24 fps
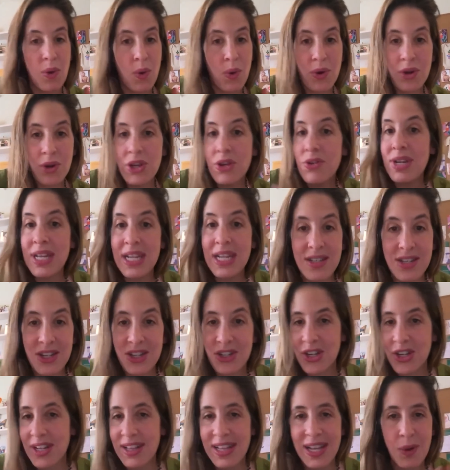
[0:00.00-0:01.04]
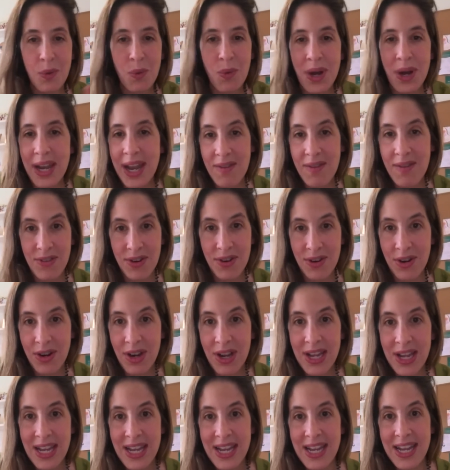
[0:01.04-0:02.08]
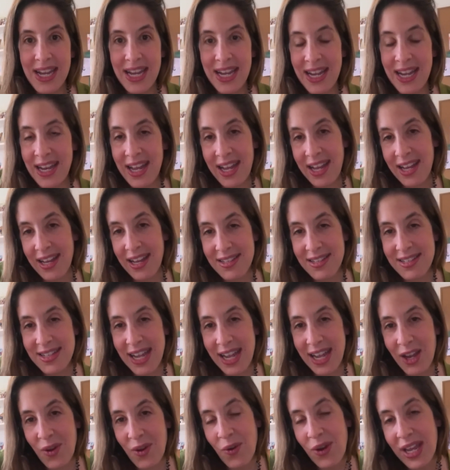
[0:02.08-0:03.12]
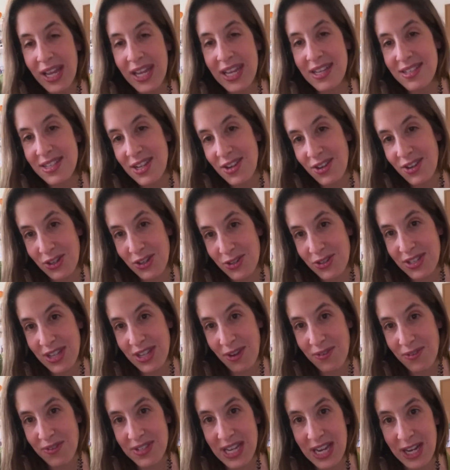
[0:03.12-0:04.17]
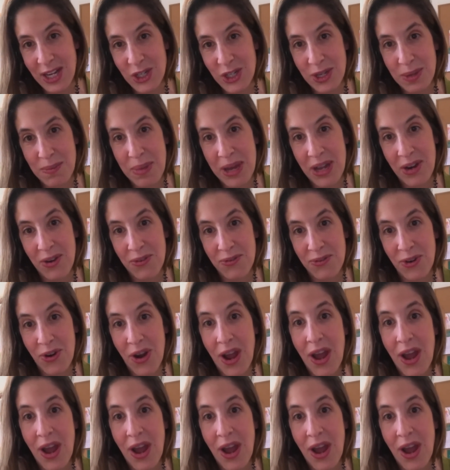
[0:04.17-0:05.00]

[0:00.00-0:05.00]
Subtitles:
or you need to, like whatever it is, like going easy on yourself is actually better for